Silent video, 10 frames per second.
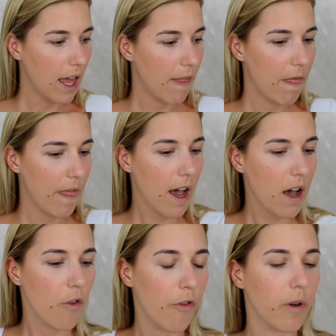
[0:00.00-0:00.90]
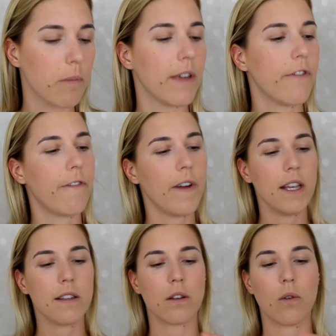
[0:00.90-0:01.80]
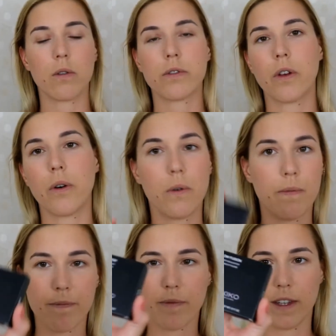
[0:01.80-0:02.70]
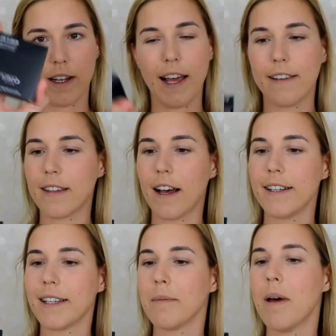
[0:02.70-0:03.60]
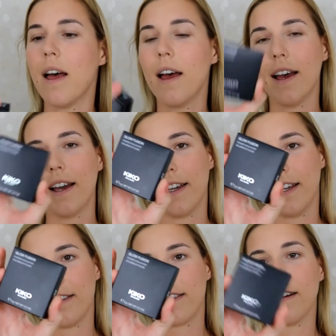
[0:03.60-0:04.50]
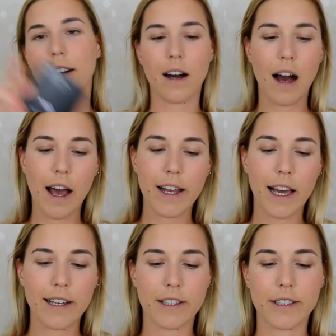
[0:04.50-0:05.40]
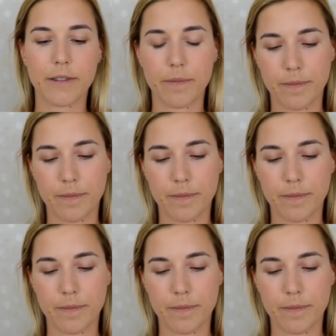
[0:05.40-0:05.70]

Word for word: And now for my face, also the last item is the highlighter.